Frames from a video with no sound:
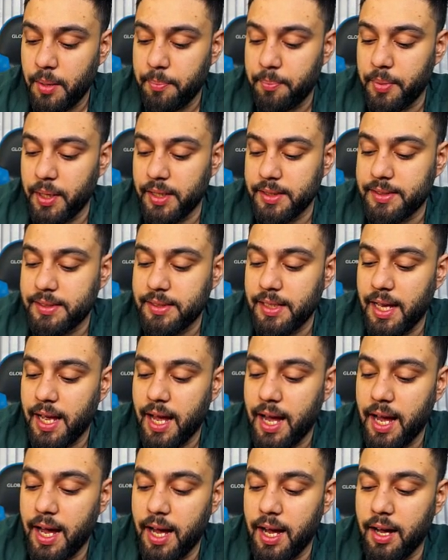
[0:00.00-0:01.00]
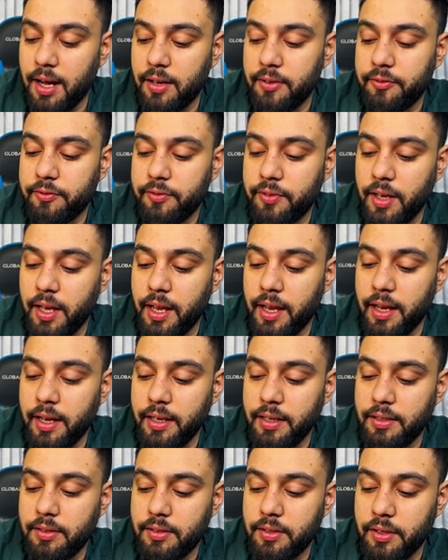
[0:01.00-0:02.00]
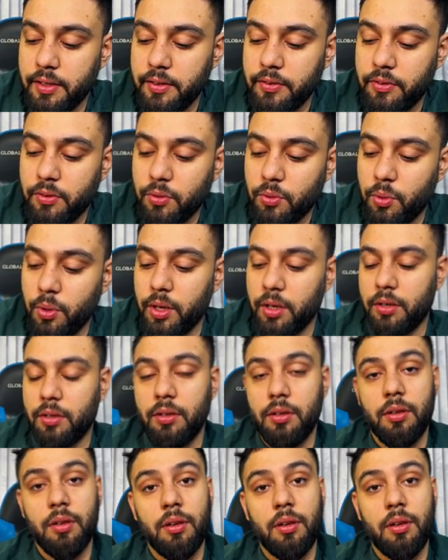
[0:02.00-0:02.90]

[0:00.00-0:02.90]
plus half AT squared.